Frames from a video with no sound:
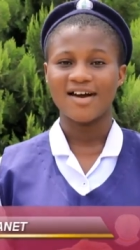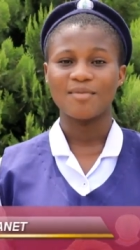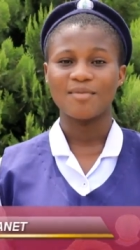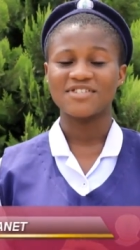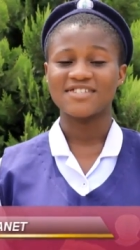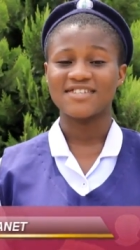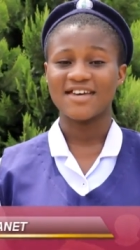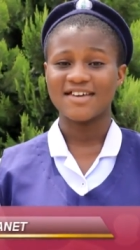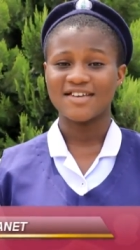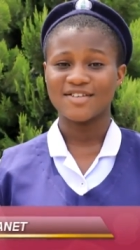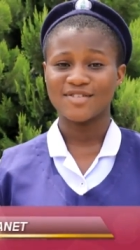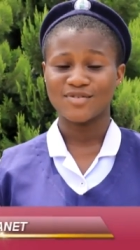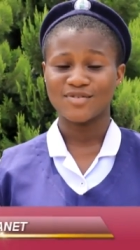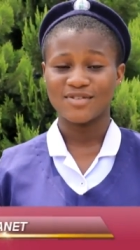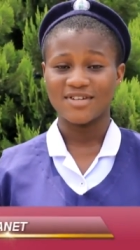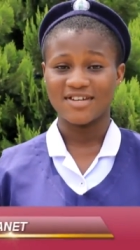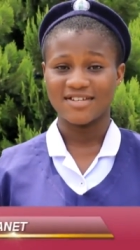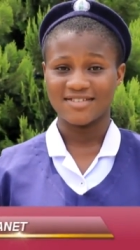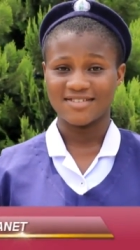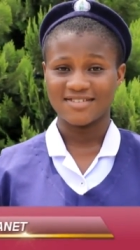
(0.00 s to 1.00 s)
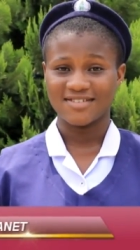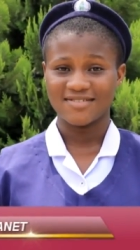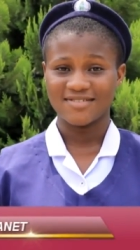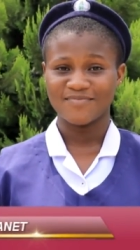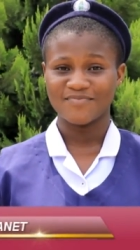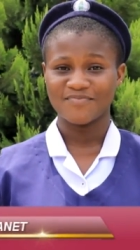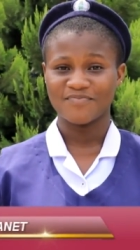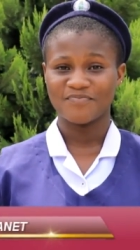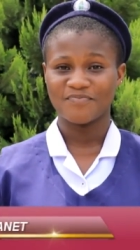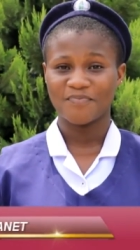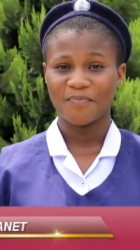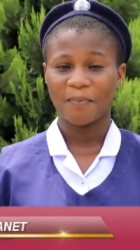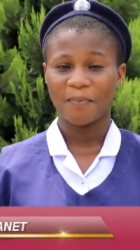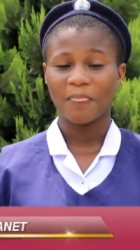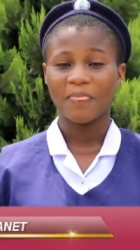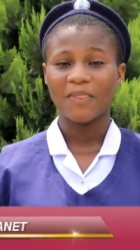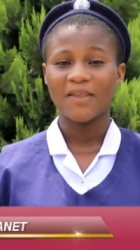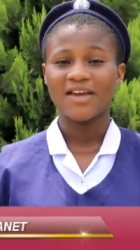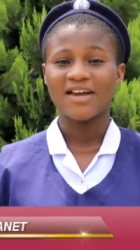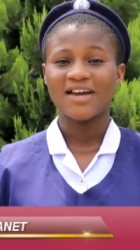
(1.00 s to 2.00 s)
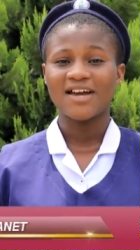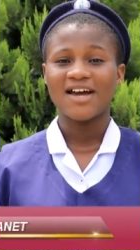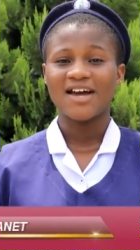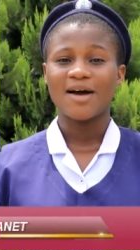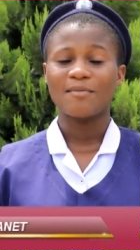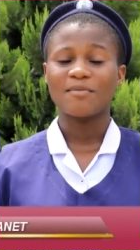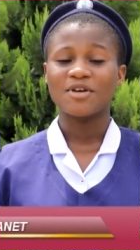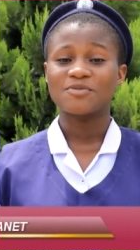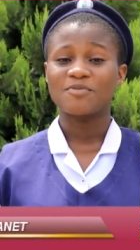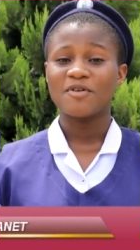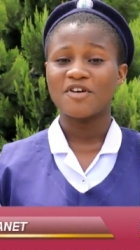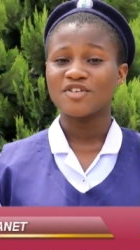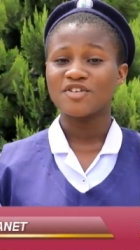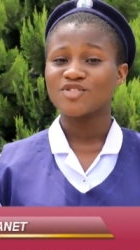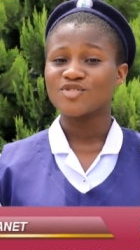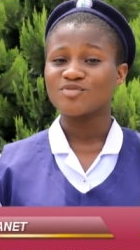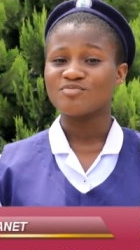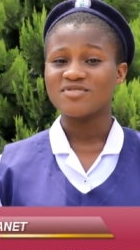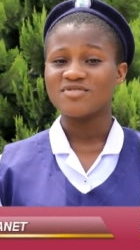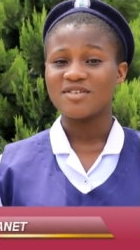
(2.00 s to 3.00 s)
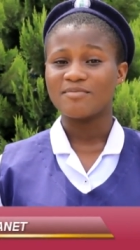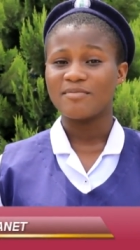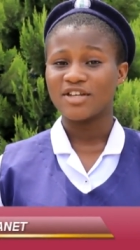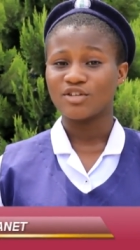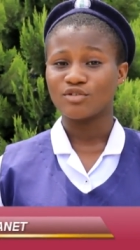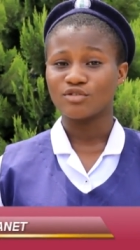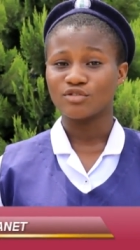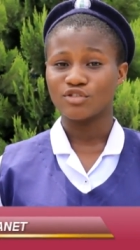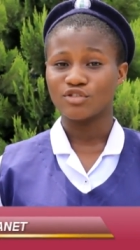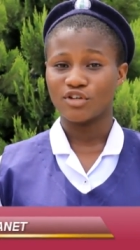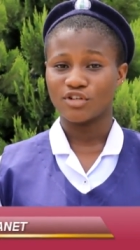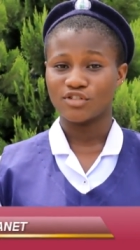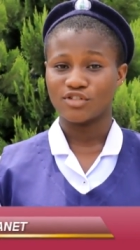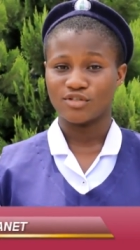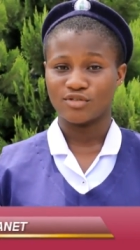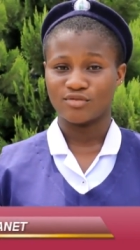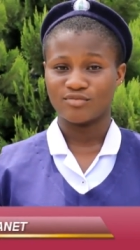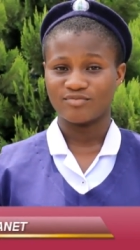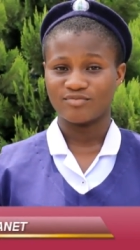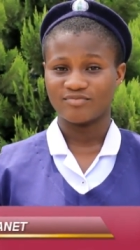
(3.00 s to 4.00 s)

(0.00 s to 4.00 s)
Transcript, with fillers: I'm a science student. I'm aspiring to be a medical doctor.